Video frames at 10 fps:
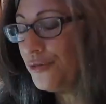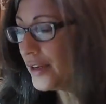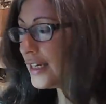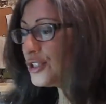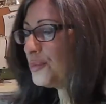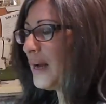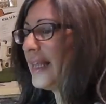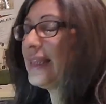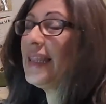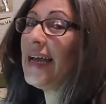finished my
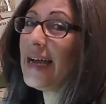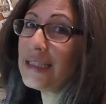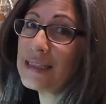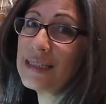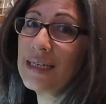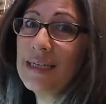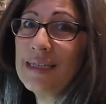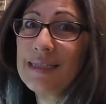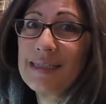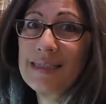last
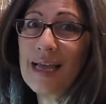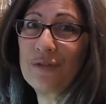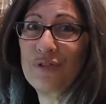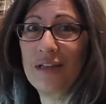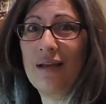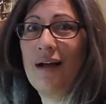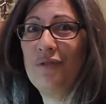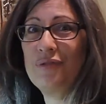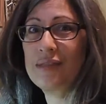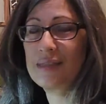set of
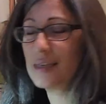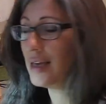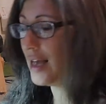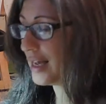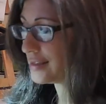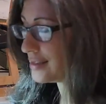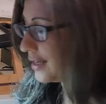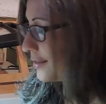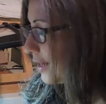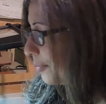gloves. I
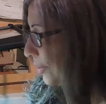sent a